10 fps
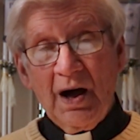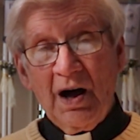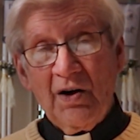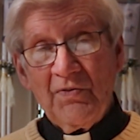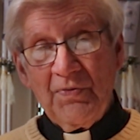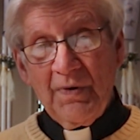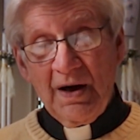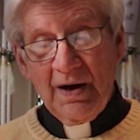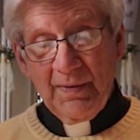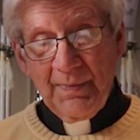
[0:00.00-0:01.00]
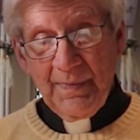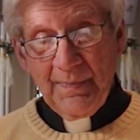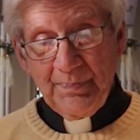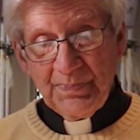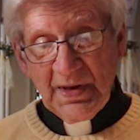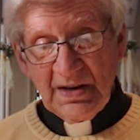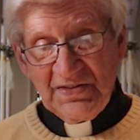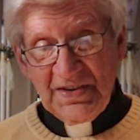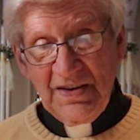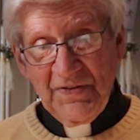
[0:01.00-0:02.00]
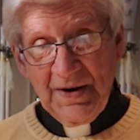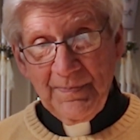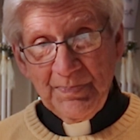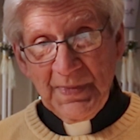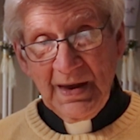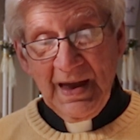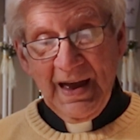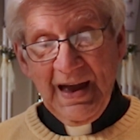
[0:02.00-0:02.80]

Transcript: of Stephen,